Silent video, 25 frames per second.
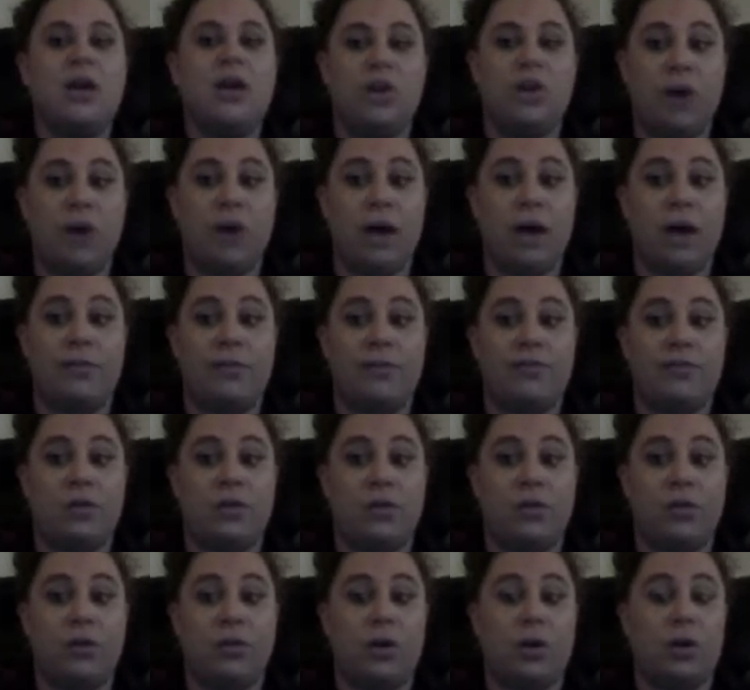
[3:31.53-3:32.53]
you'll have
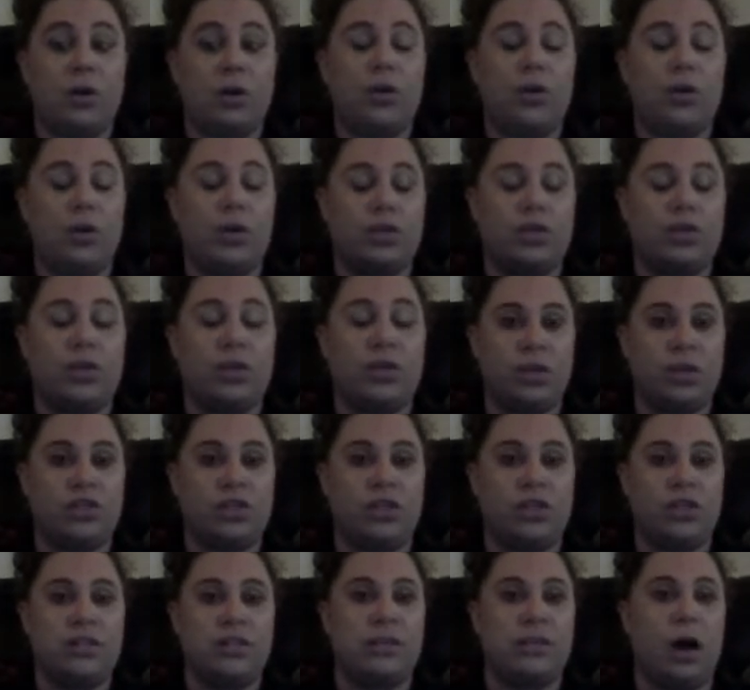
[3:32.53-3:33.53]
quiz
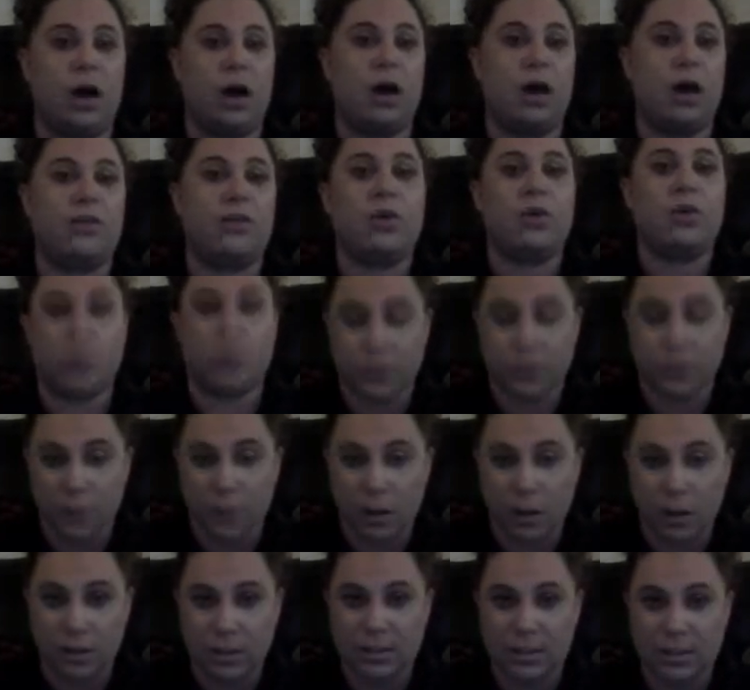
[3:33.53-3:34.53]
questions on the course
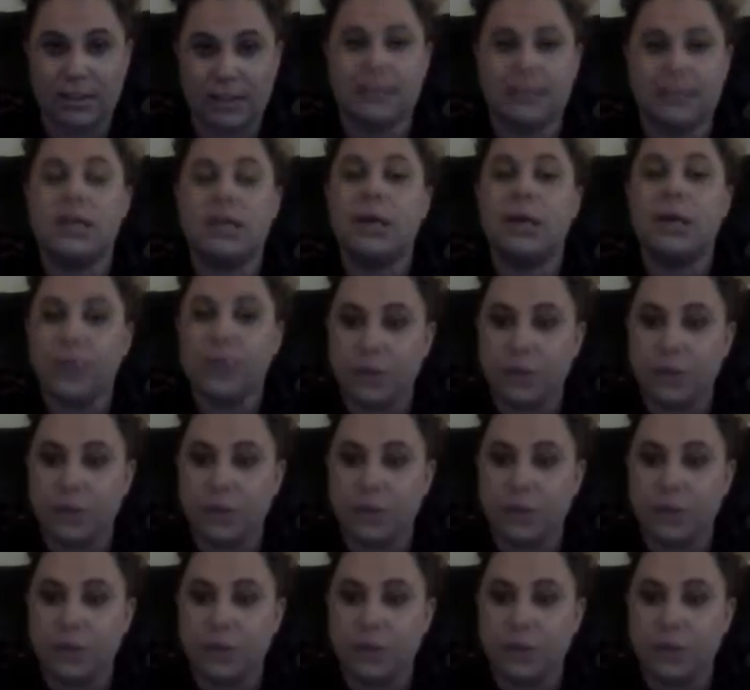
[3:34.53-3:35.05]
policies.